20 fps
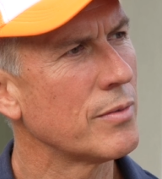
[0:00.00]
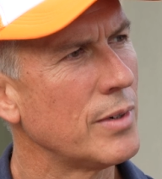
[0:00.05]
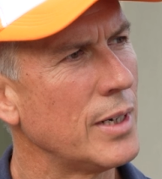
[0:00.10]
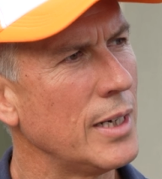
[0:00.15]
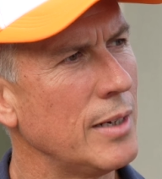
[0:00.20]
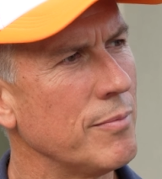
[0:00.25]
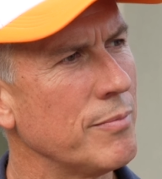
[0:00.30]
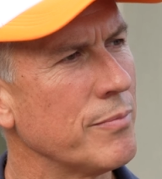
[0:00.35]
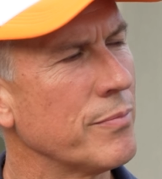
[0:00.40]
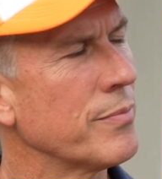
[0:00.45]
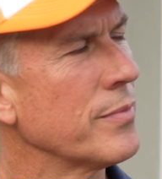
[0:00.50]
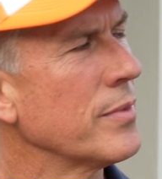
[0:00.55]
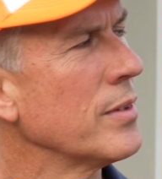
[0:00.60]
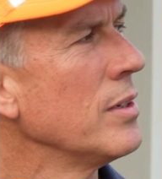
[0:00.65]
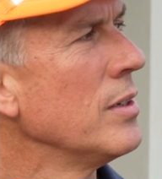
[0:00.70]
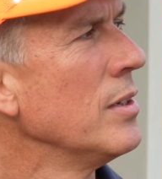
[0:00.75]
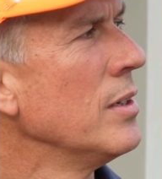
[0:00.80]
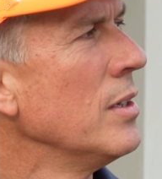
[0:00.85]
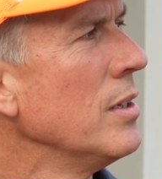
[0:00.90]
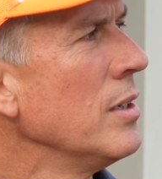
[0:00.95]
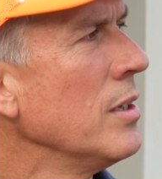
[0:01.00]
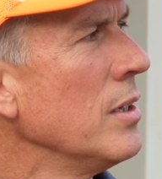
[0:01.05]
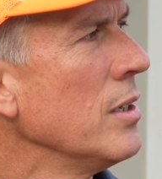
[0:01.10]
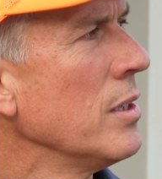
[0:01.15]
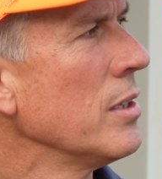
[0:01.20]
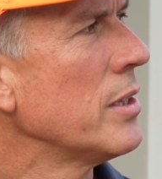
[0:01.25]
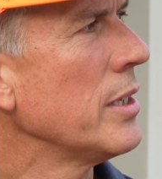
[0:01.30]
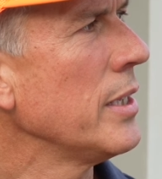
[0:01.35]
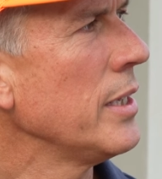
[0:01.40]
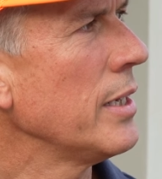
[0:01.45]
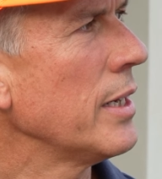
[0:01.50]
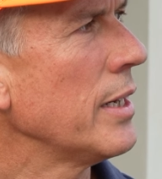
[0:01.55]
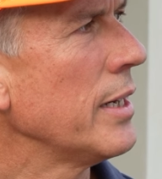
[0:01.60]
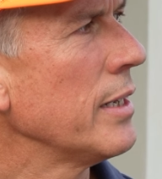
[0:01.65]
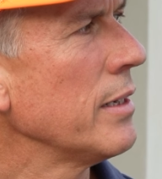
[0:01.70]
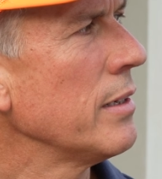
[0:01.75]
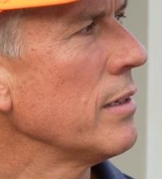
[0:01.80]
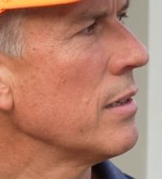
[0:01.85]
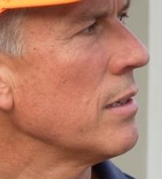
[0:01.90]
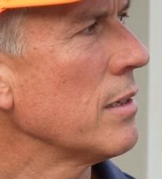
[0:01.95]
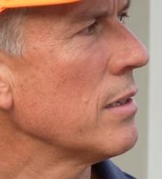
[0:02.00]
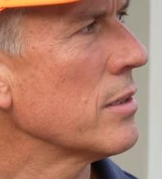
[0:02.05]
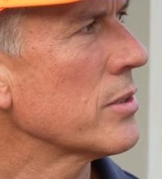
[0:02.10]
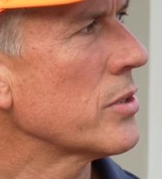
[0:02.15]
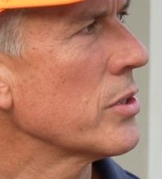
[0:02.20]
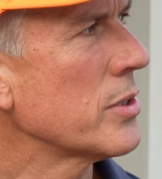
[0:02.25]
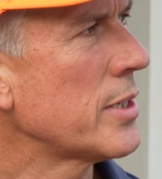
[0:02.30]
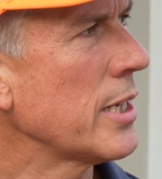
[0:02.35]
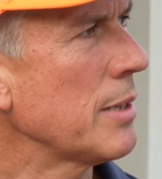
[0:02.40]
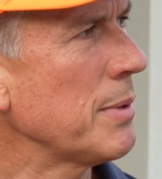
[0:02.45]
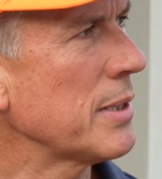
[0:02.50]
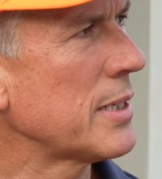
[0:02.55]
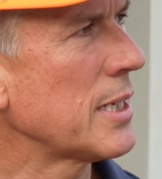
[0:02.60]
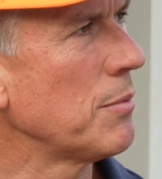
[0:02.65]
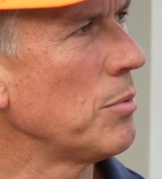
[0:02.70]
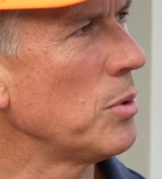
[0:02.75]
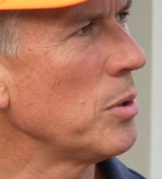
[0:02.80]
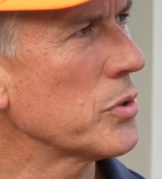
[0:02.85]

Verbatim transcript: Right. The, and so Tabba Tabba,